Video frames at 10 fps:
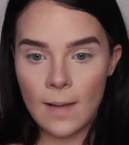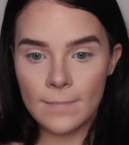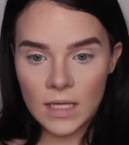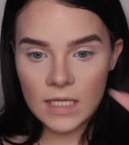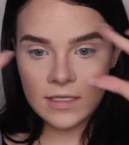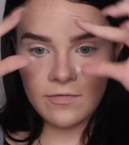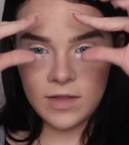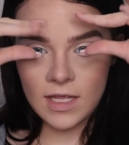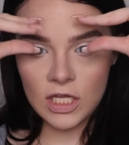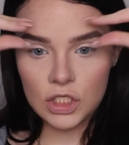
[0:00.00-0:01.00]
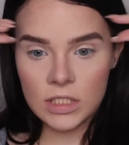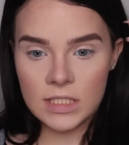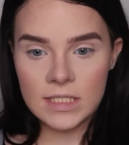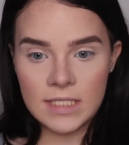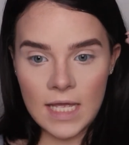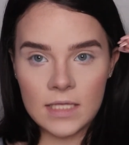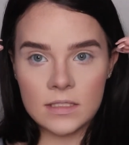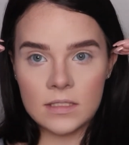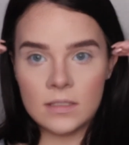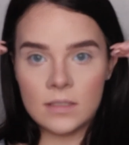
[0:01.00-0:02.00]
Plus I feel like it just
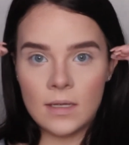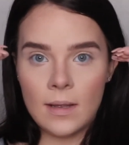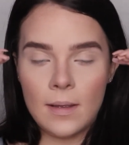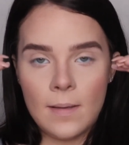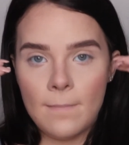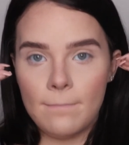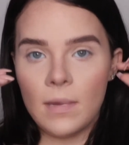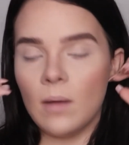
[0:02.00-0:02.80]
sets my